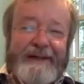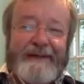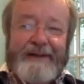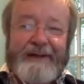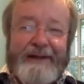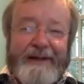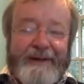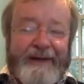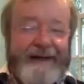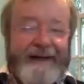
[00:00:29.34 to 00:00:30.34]
very
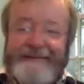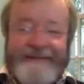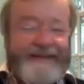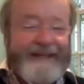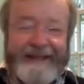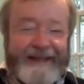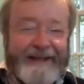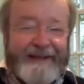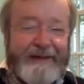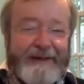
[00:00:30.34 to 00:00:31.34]
good. I
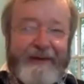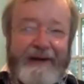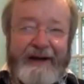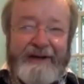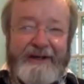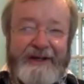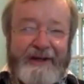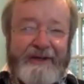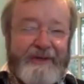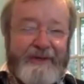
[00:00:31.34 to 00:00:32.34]
don't know why I
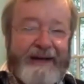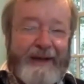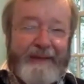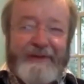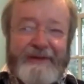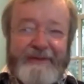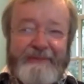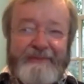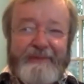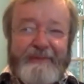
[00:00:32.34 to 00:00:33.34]
chose to end up in this
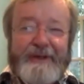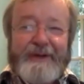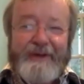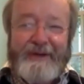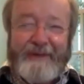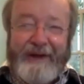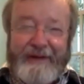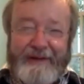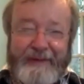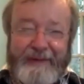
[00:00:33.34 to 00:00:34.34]
curious
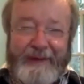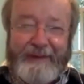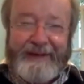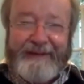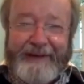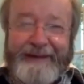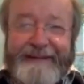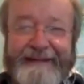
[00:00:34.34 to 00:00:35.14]
part of the world, but there we are.